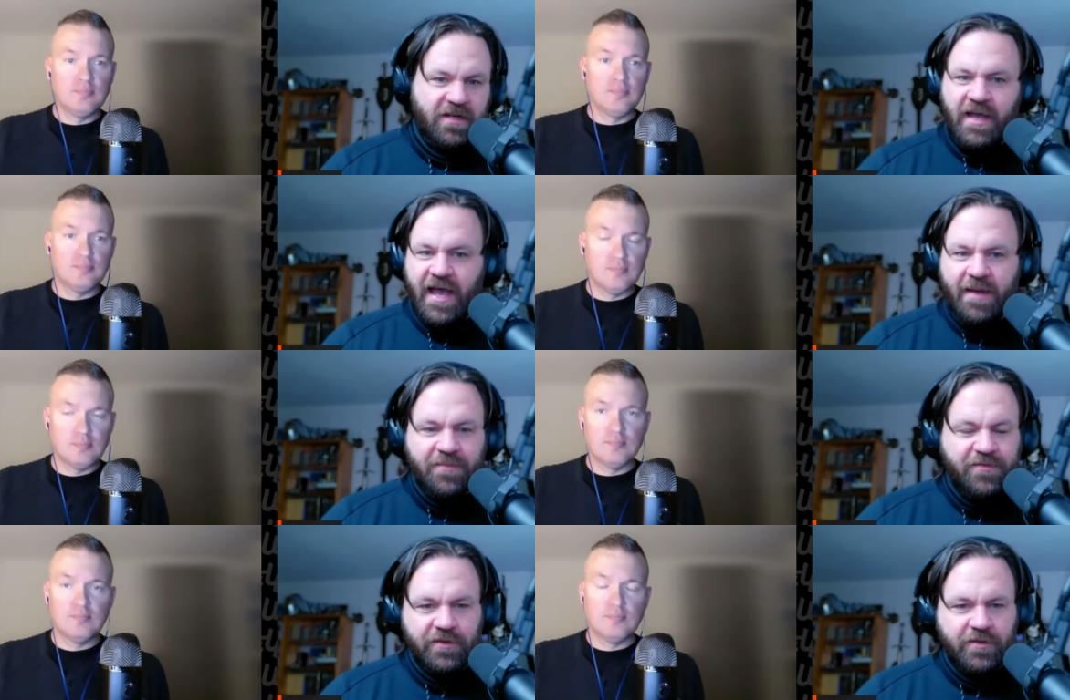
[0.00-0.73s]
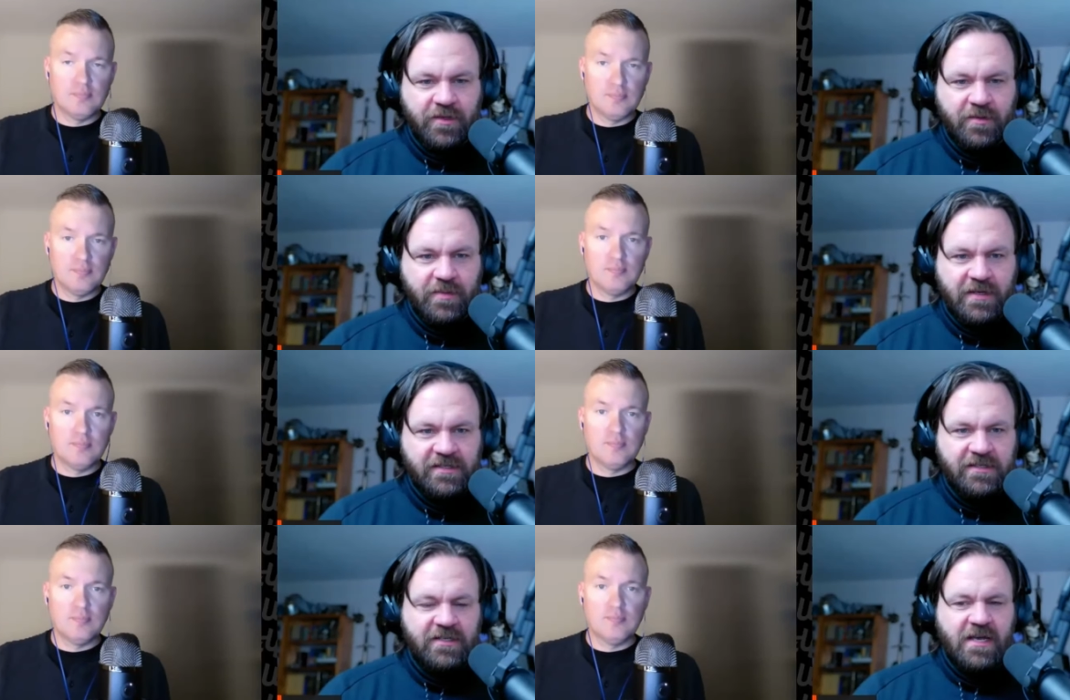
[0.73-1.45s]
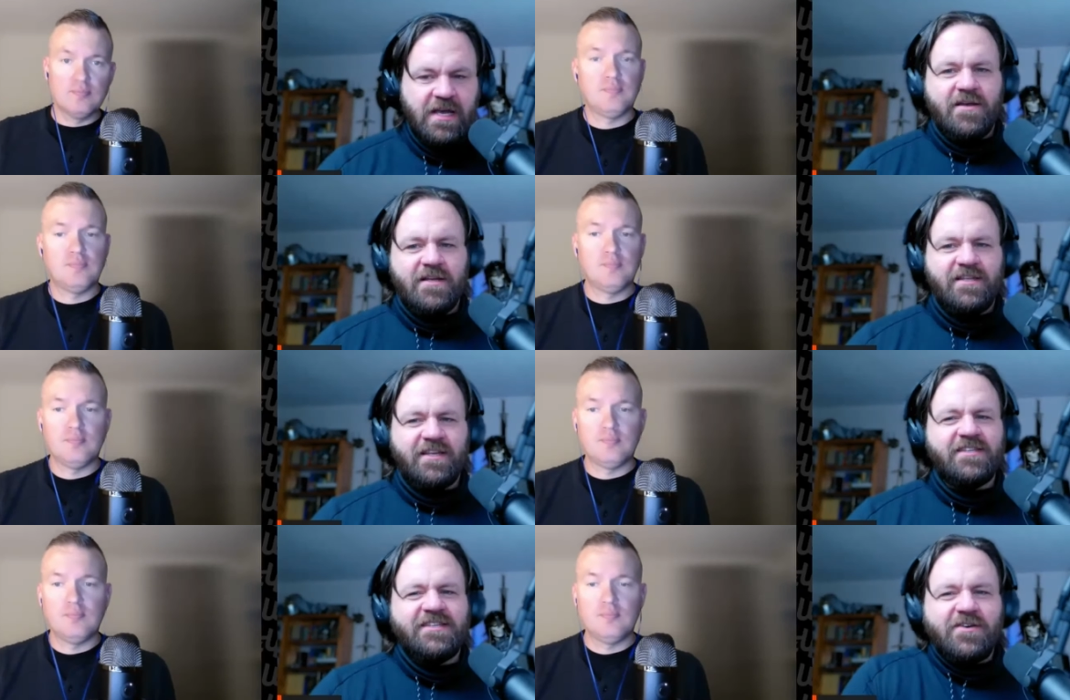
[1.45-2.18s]
Speaker 1: absolutely, because it's like the
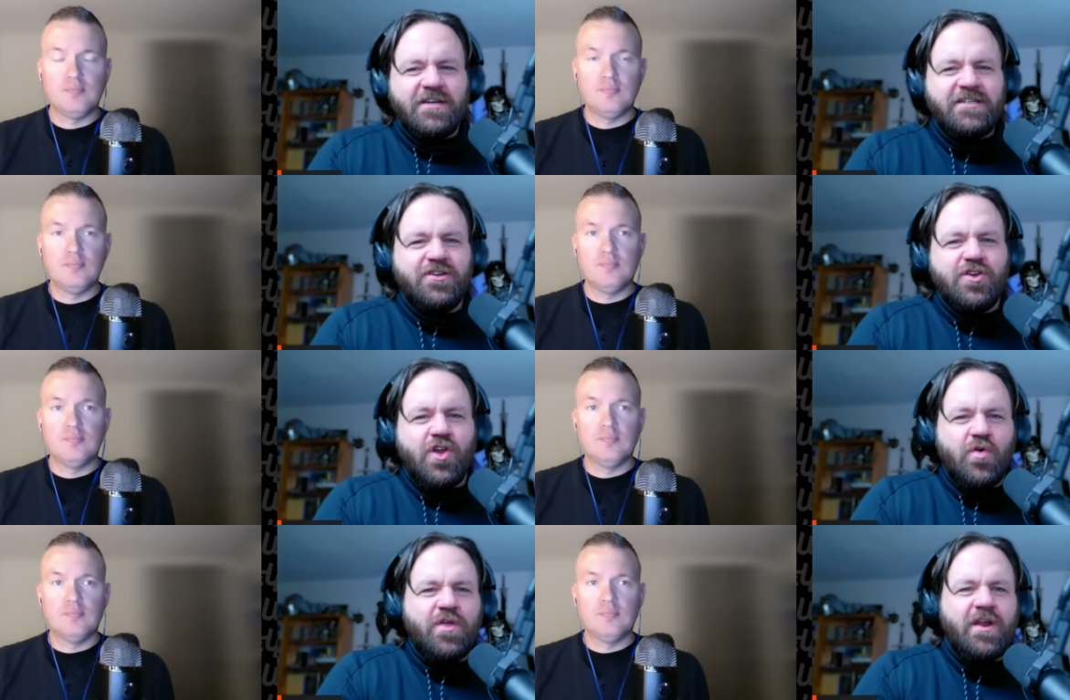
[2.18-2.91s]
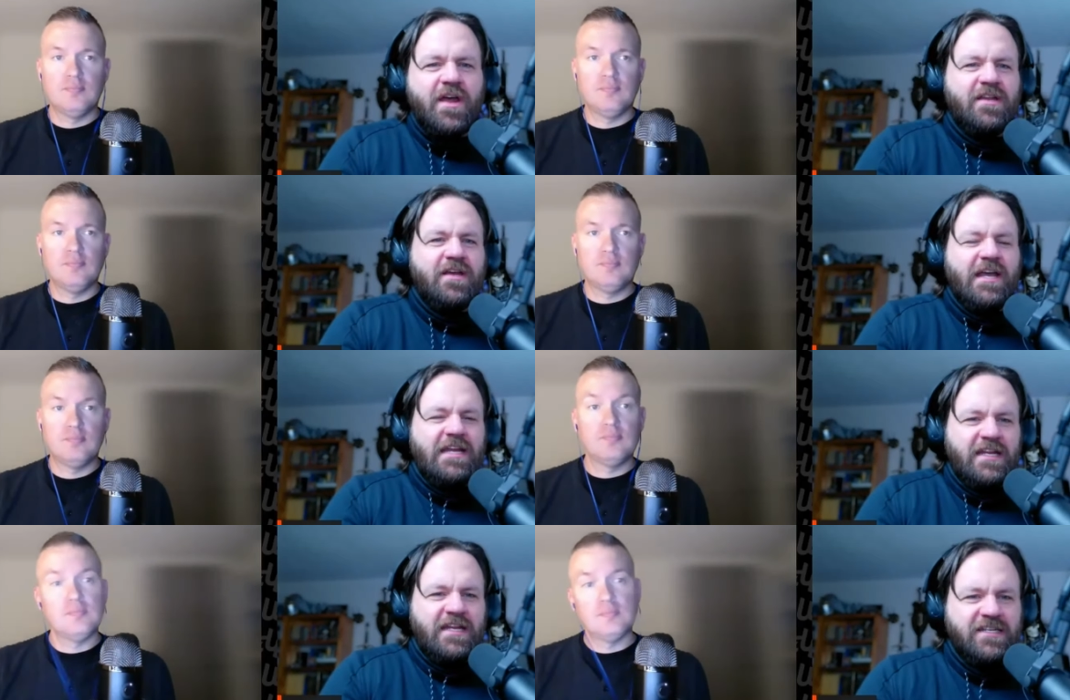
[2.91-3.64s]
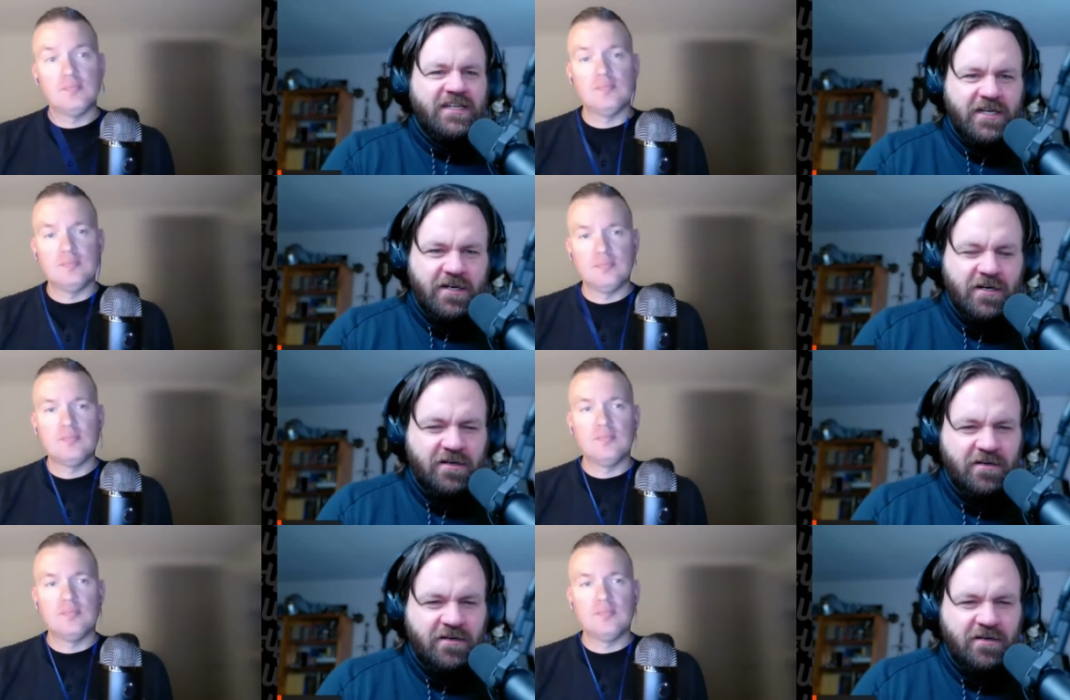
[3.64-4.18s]
sound I didn't know that I needed to hear.